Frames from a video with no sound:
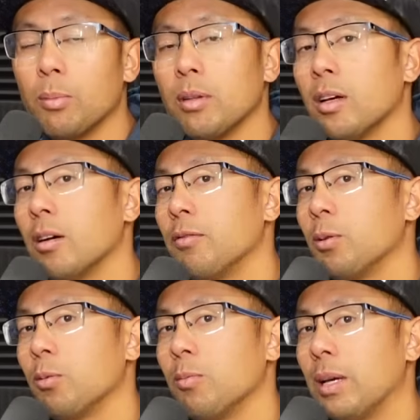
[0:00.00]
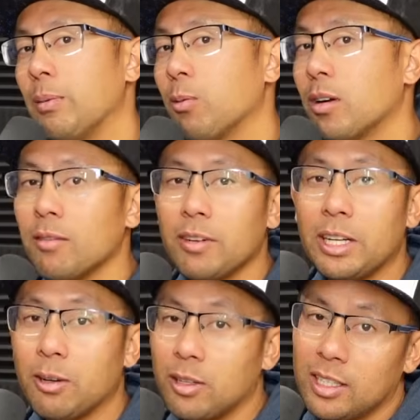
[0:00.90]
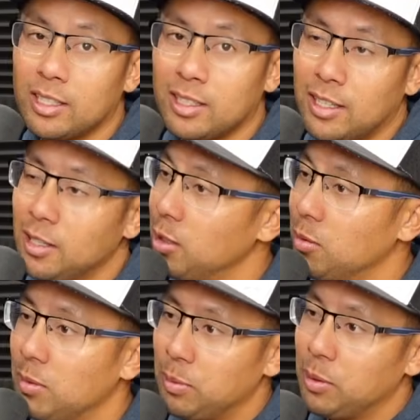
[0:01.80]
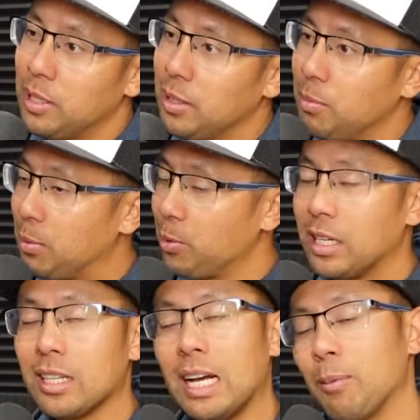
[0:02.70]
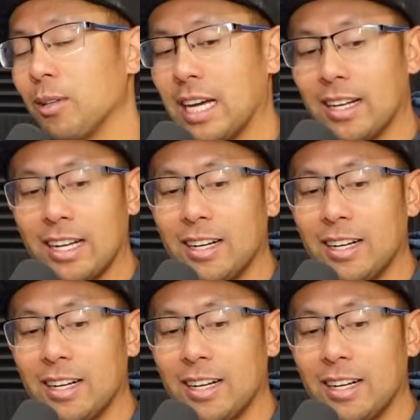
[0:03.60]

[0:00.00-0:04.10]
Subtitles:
below if you maybe want a video on this. I don't know. Maybe we collab on that. I don't know.